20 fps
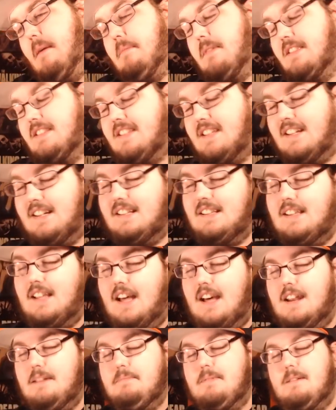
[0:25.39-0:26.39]
I've been seeing a
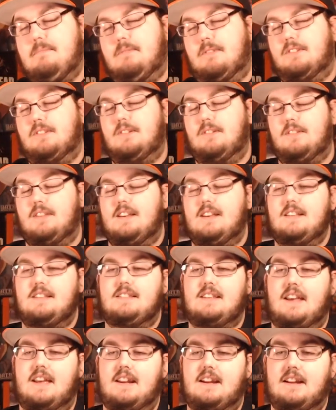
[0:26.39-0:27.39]
lot of people do
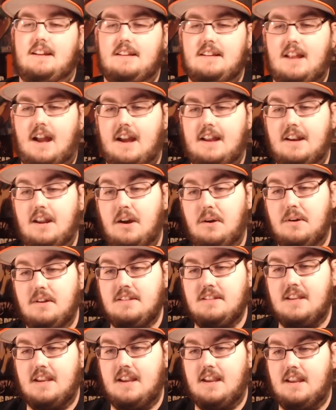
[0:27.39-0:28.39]
these, and
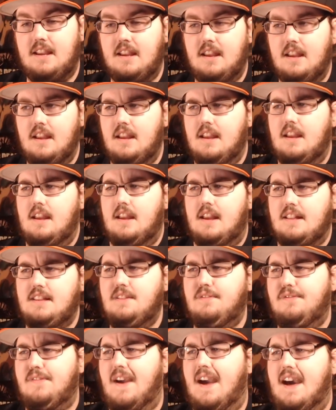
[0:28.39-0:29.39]
it's
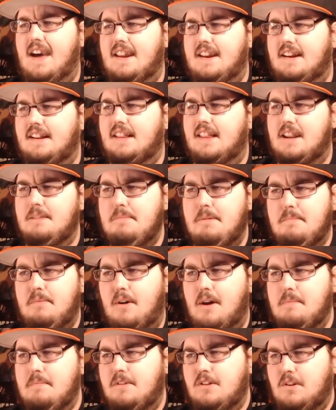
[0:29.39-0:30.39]
a fad, and a lot of
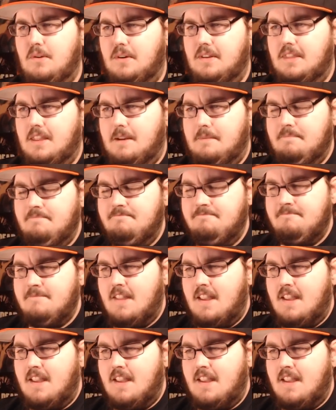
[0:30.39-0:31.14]
people have been doing them.